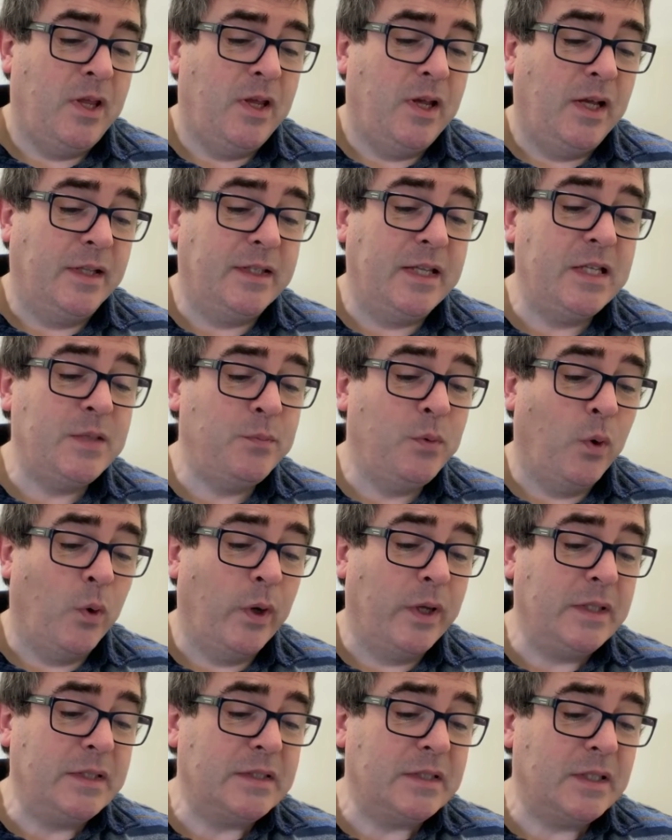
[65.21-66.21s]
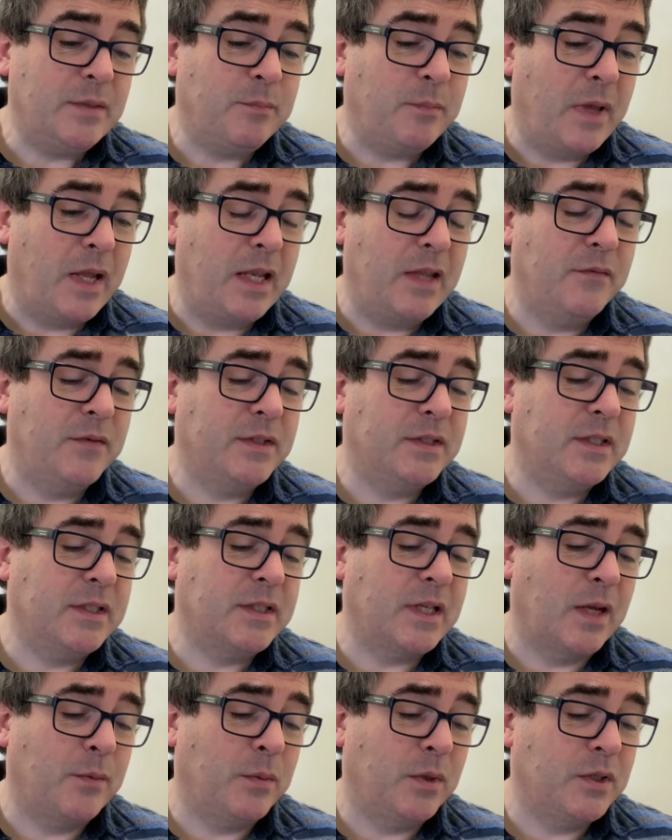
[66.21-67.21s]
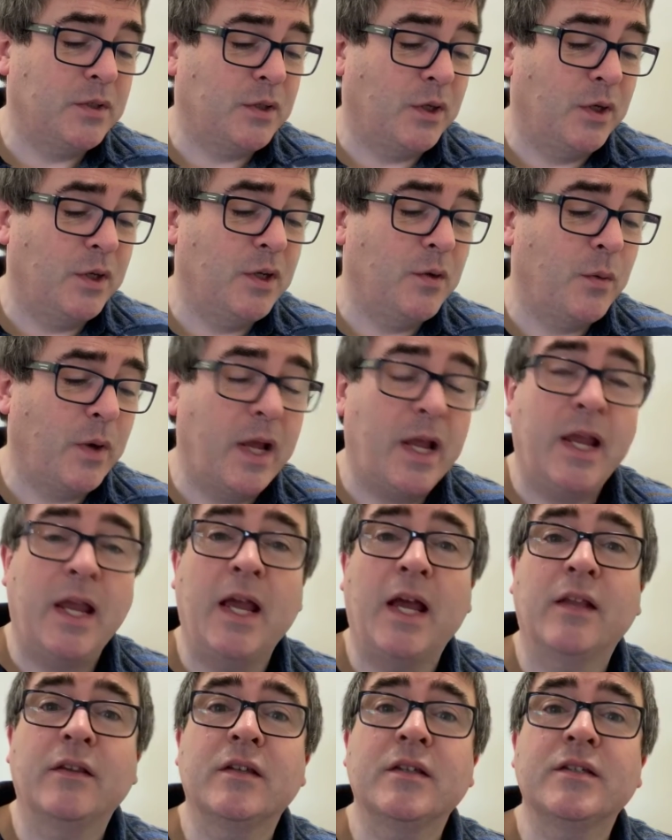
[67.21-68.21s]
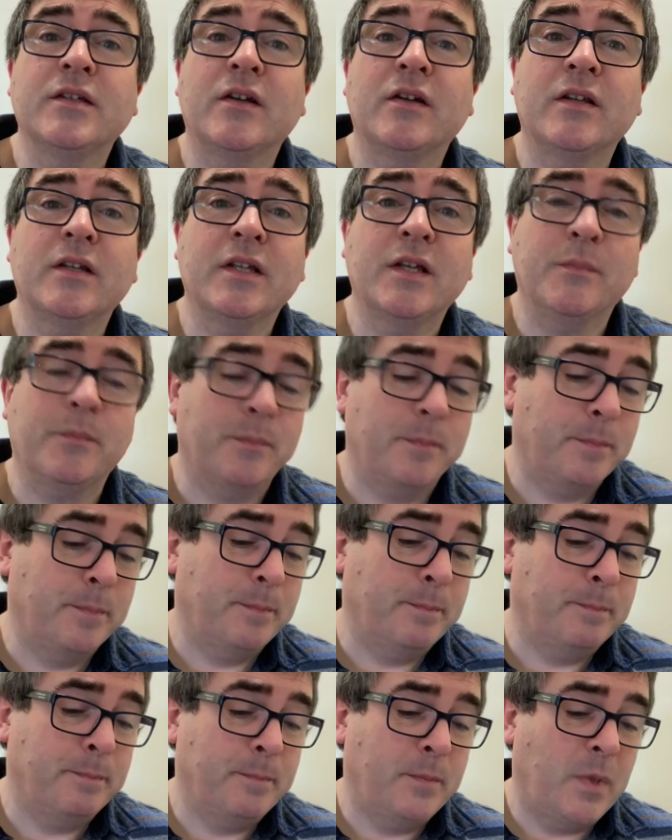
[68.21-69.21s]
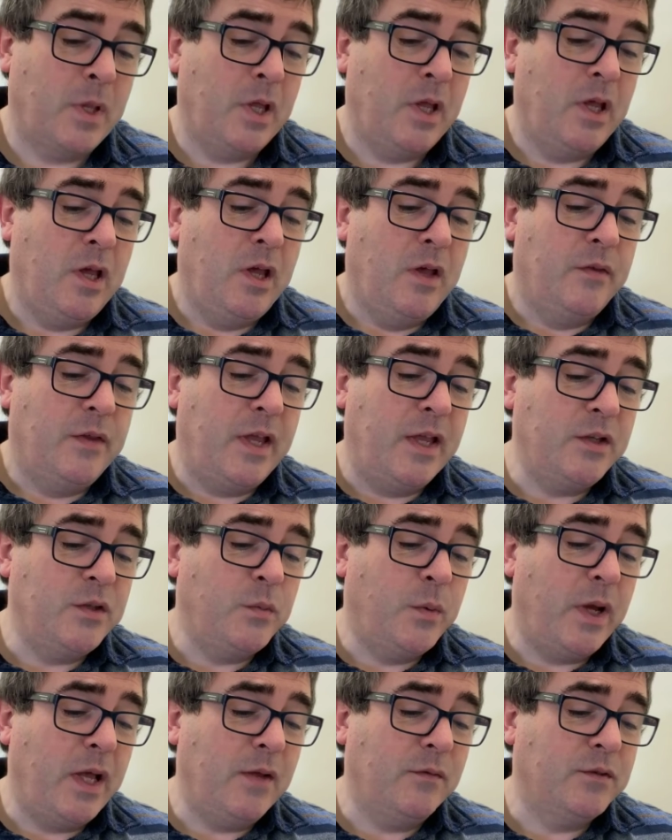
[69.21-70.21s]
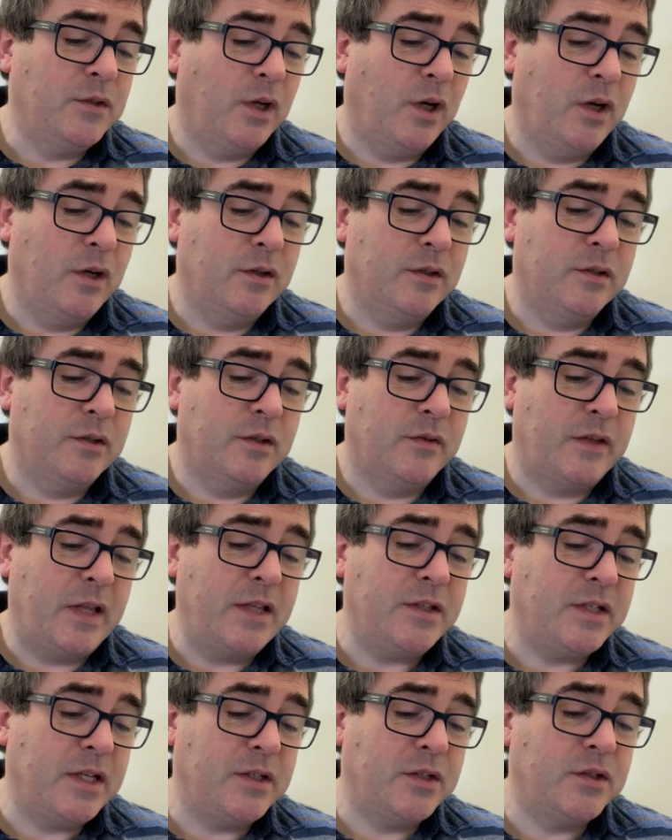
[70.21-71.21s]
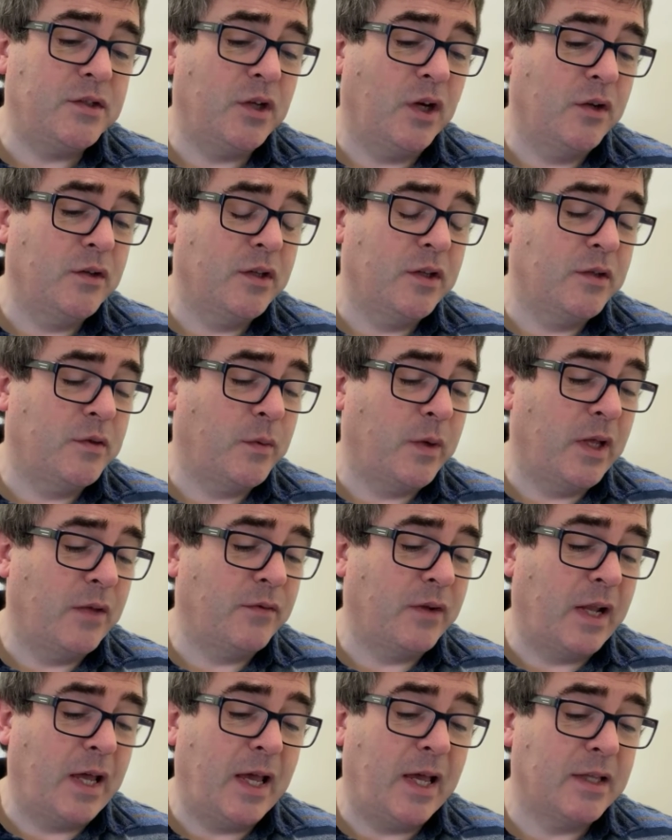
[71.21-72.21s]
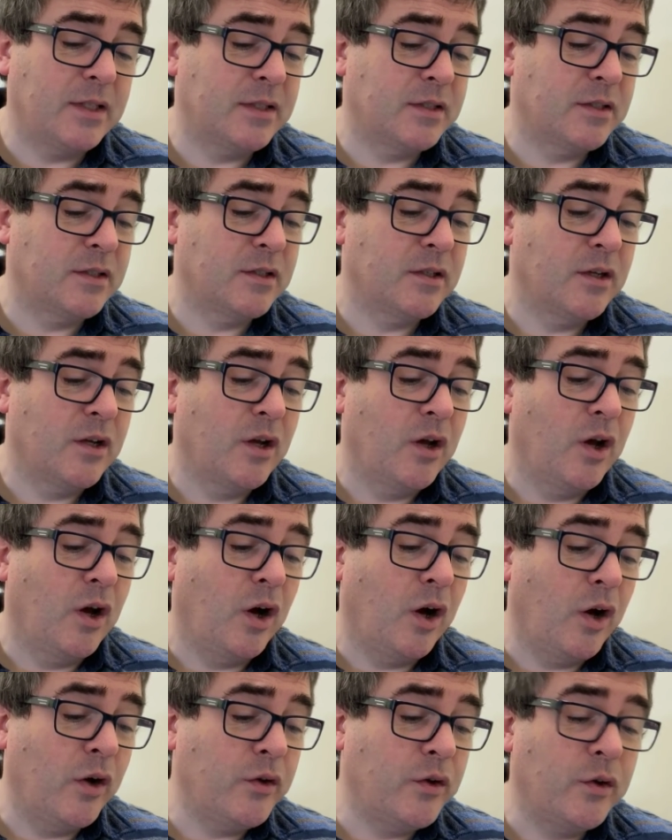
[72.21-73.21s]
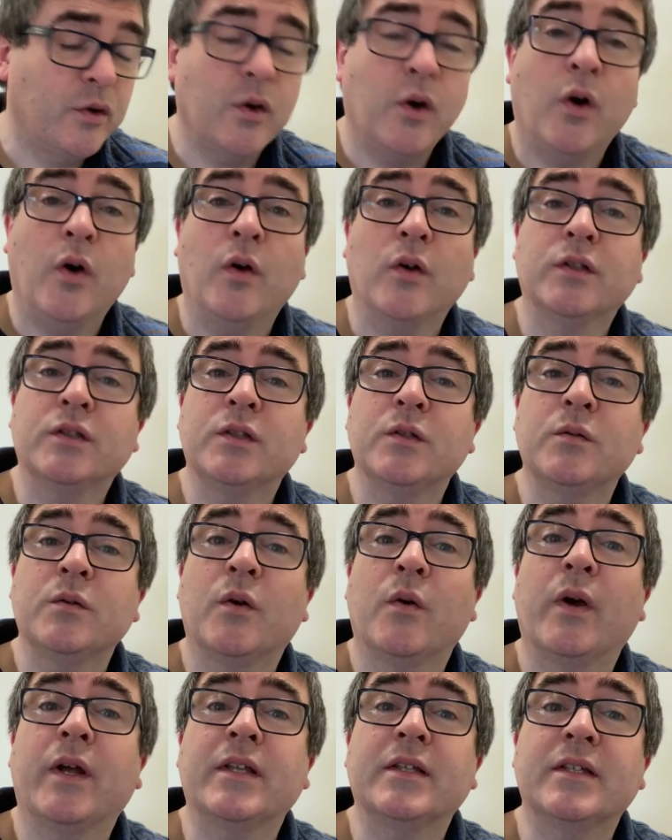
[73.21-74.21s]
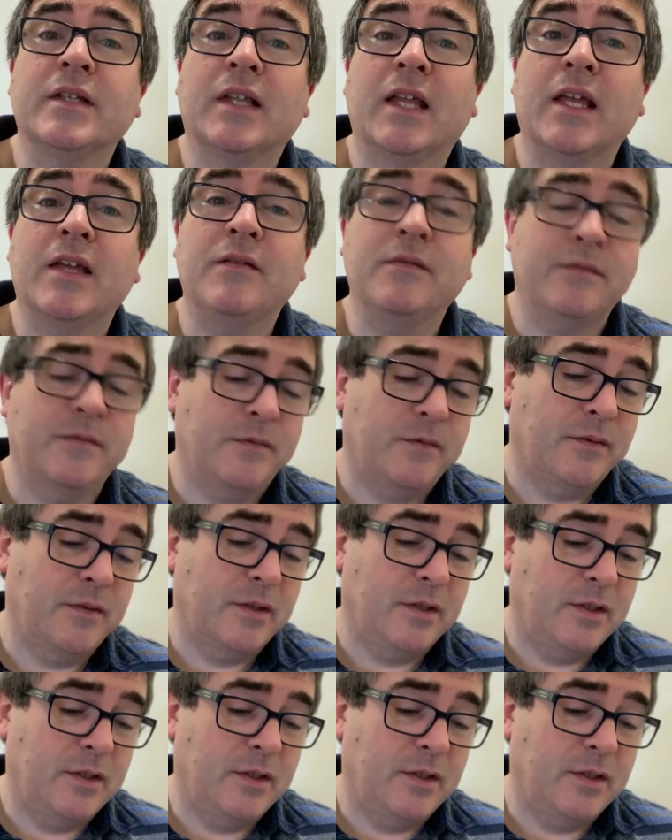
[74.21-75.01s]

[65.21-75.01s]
At this point, many of his disciples turned away and deserted him. Then Jesus turned to the 12 and asked, "Are you also going to leave?"